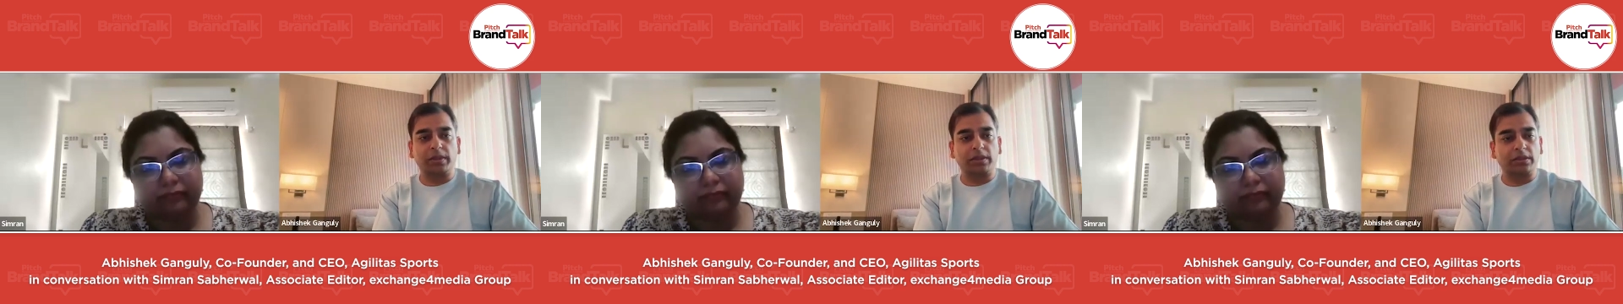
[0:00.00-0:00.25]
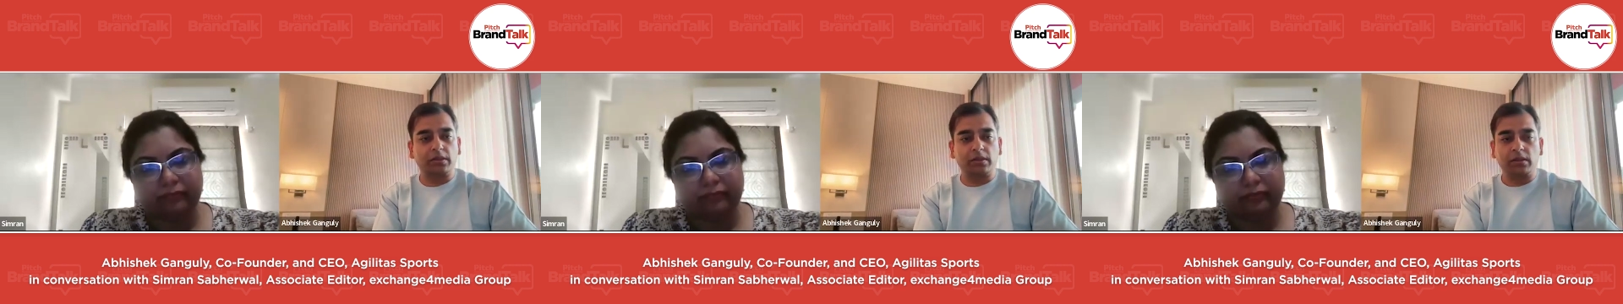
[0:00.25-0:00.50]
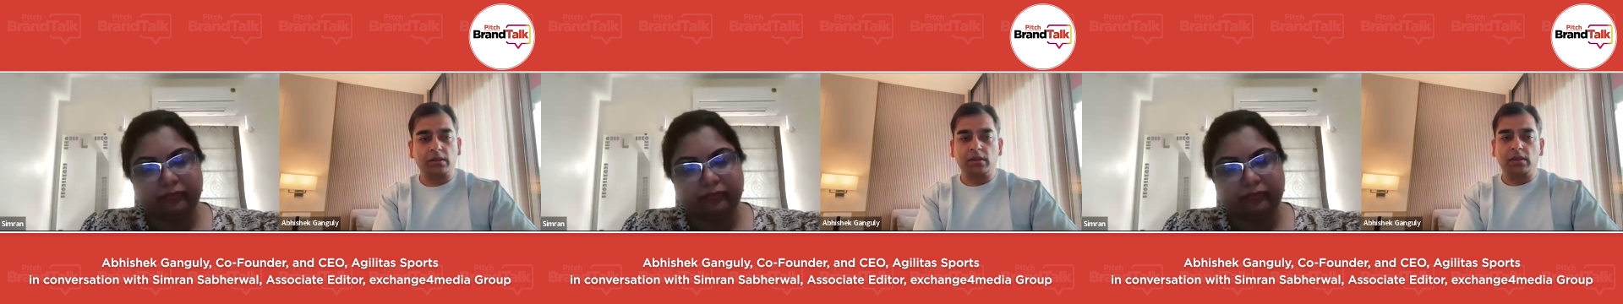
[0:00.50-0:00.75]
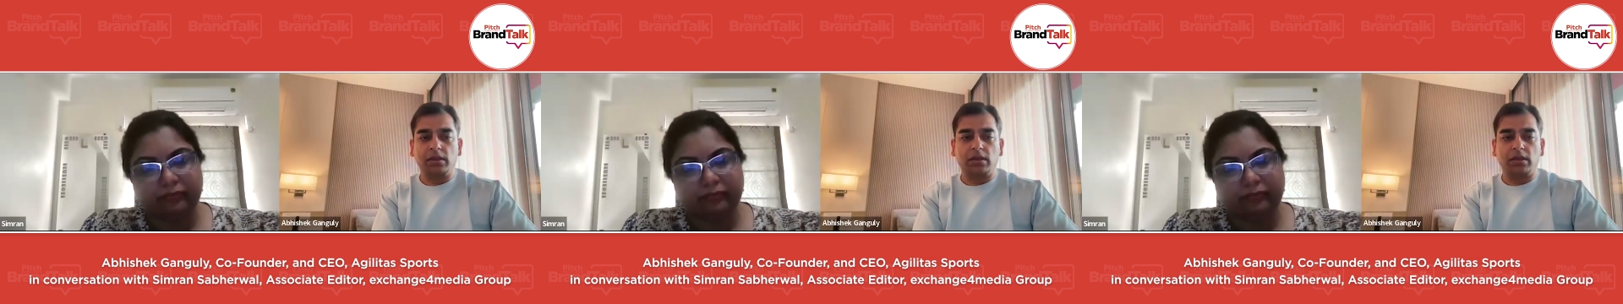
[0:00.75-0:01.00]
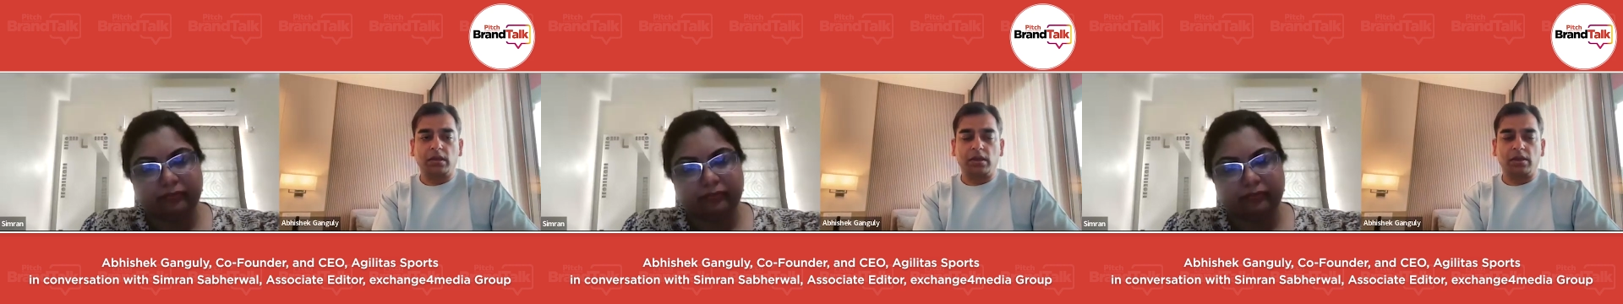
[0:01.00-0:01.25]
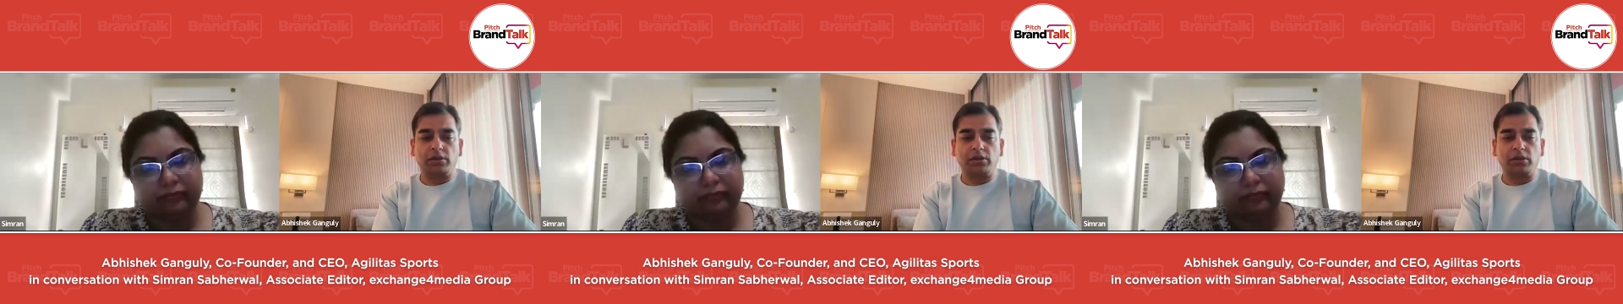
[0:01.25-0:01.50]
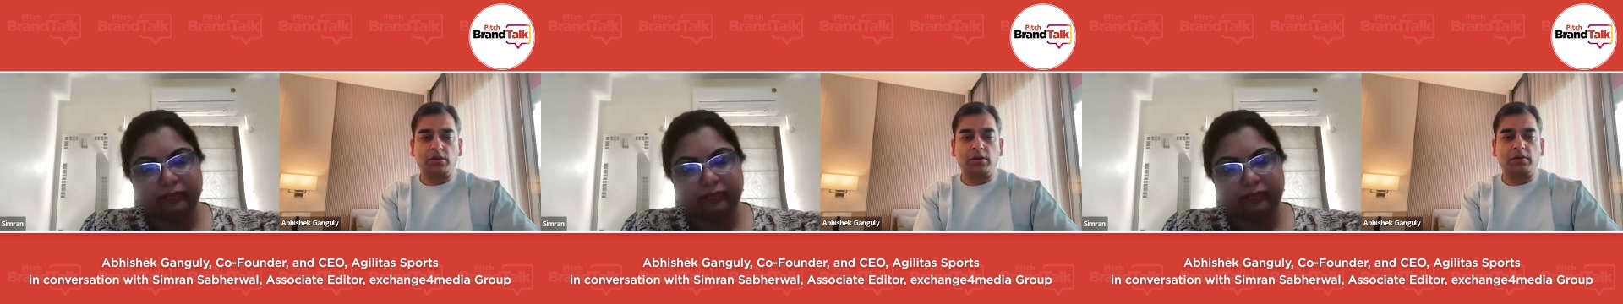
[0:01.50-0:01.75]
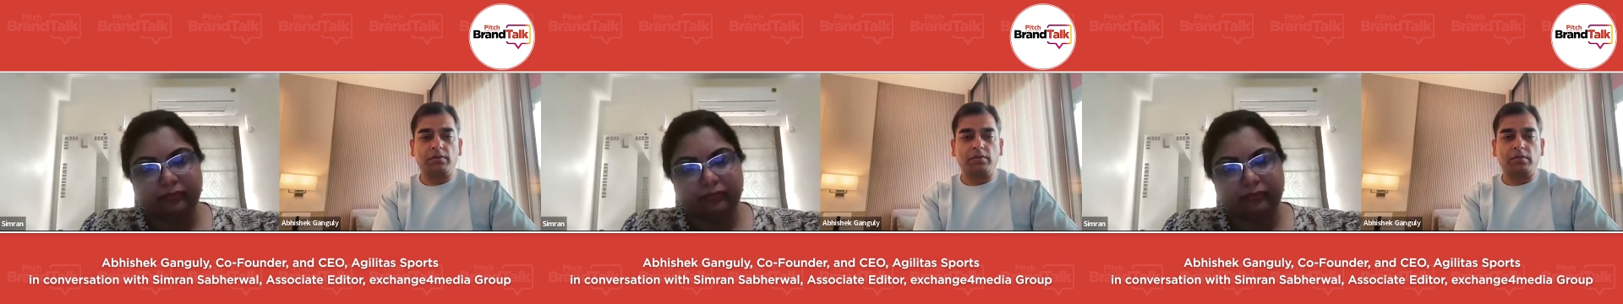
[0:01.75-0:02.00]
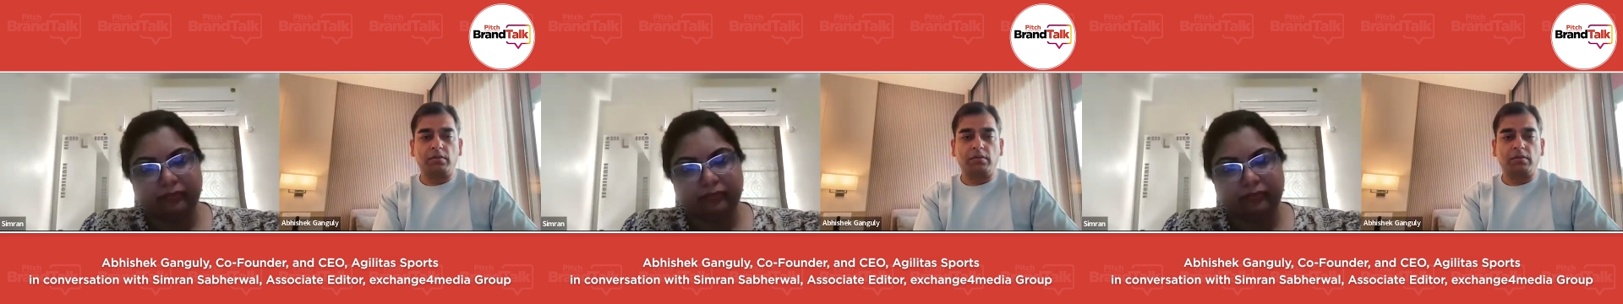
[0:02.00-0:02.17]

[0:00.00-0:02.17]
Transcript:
Speaker 1: with, uh, you know,